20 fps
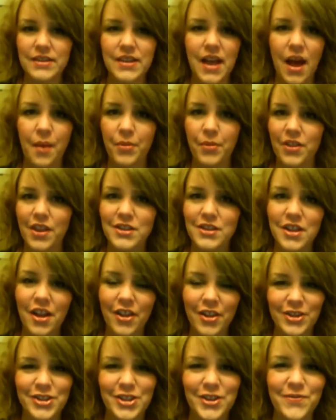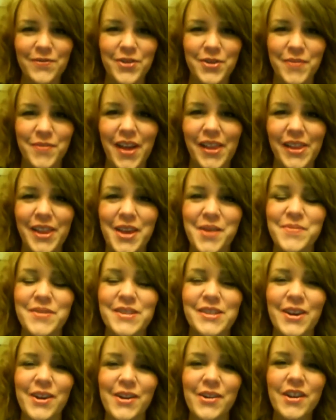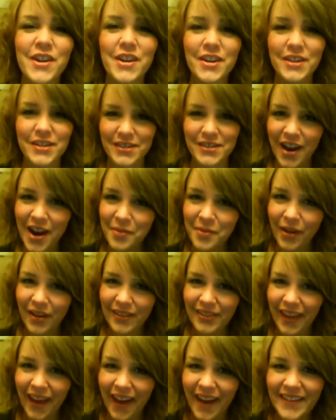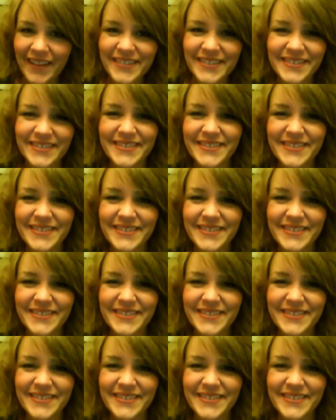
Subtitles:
on top, and that's all I did for my lips. So sorry about that.